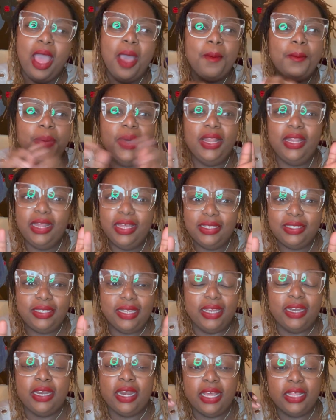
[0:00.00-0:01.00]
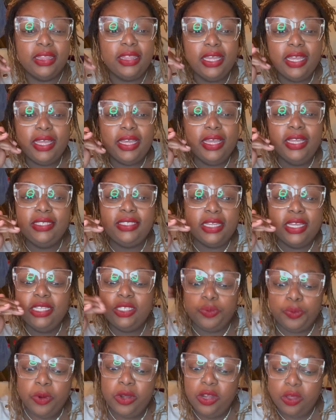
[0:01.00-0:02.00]
But listen, it's
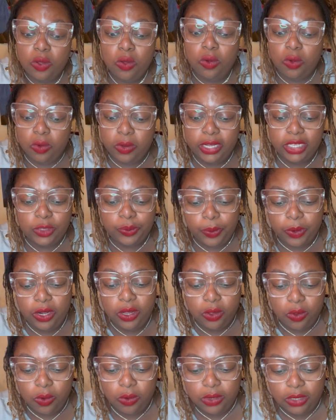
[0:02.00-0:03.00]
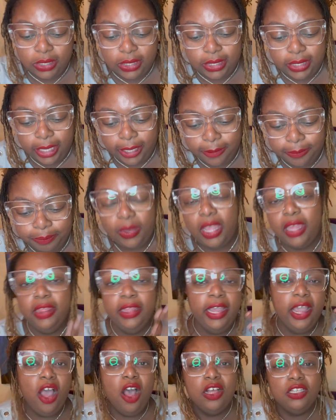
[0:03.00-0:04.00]
pretty cool. It's pretty cool to see.
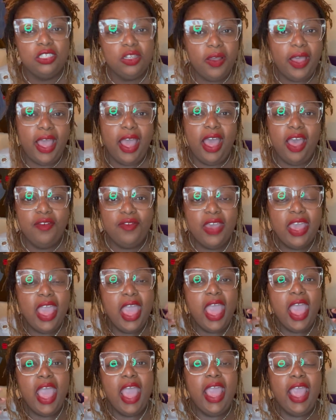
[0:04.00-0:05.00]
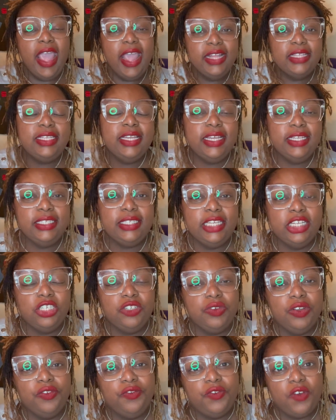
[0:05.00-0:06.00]
They also have an 18th
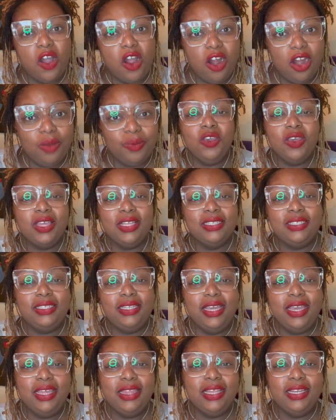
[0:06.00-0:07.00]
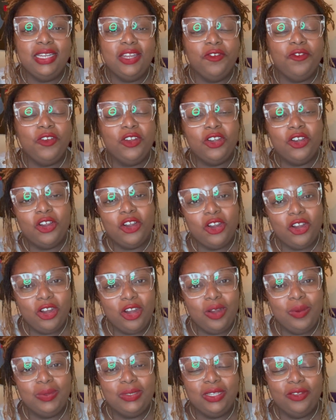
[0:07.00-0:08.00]
century farm. You can see the different
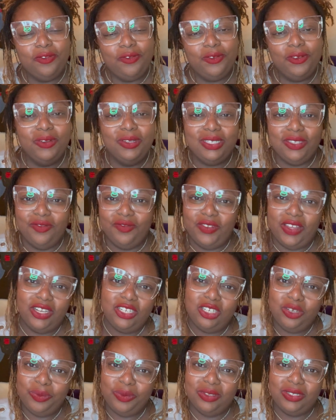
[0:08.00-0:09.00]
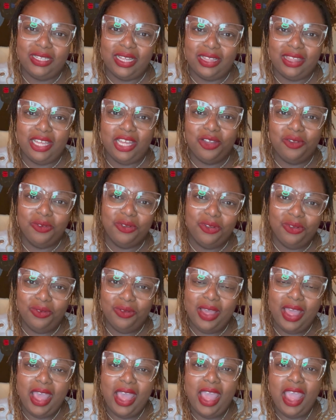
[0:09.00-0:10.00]
herbs and fruits and vegetables that they grew
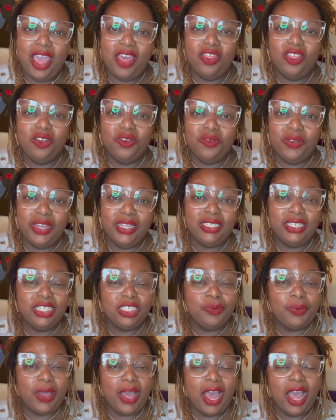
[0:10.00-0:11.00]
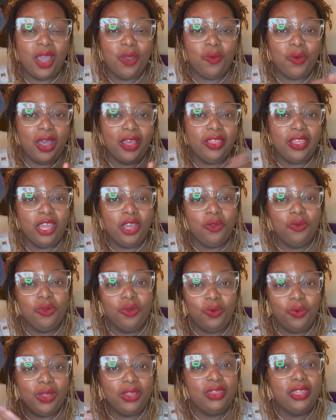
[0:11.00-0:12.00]
and the reasons behind why they grew
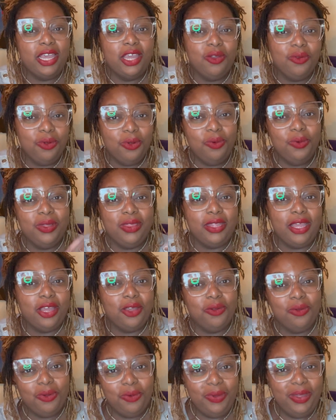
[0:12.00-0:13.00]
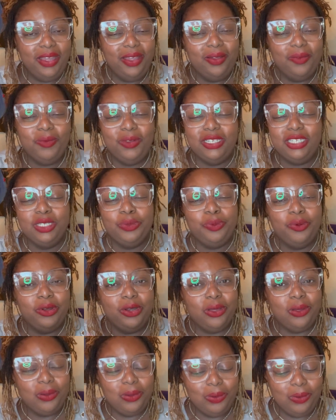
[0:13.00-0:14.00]
what they grew when they grew it, which is
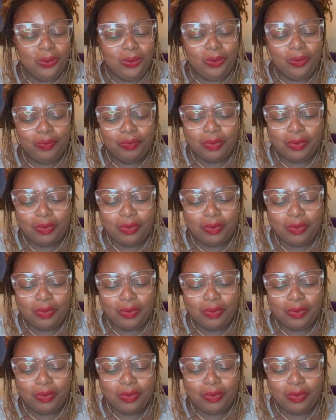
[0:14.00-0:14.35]
pretty cool.